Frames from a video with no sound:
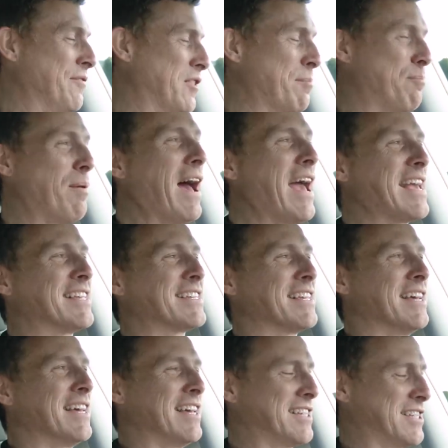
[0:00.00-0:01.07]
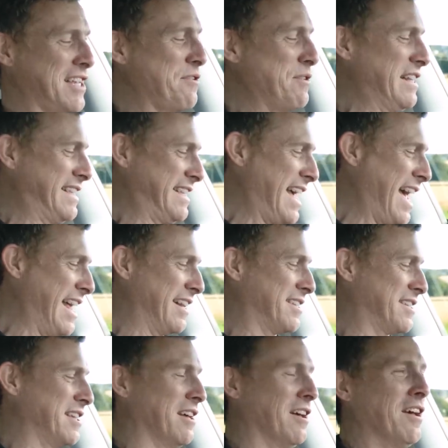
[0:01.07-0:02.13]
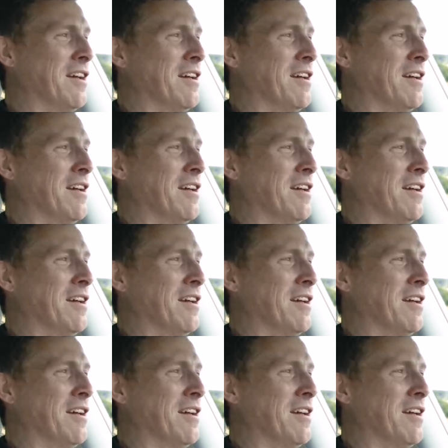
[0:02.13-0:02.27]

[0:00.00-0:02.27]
The bass is so intense that